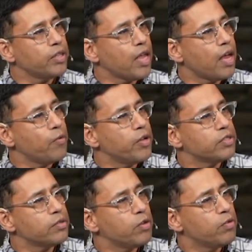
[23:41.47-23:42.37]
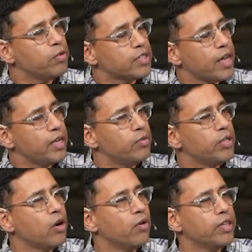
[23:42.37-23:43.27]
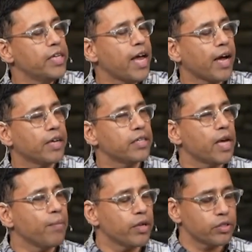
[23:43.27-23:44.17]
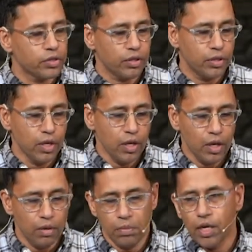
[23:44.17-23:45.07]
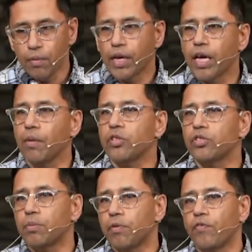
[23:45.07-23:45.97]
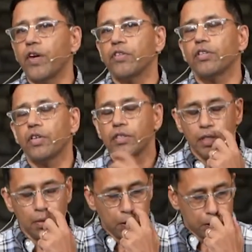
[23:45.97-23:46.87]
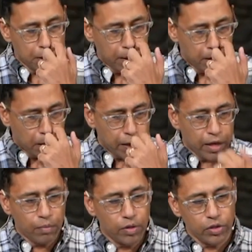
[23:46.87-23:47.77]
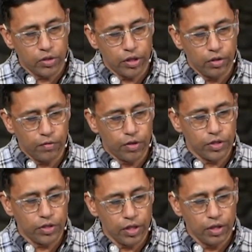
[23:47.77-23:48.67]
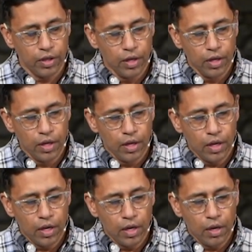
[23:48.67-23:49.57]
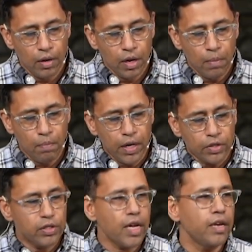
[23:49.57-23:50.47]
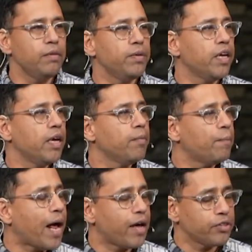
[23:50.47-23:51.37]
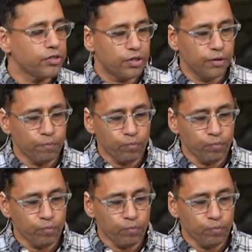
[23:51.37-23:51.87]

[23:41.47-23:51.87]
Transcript: that was, was that he would go into the academics and become a chemistry professor because he had been studying chemistry in university. But instead, he became a pastor.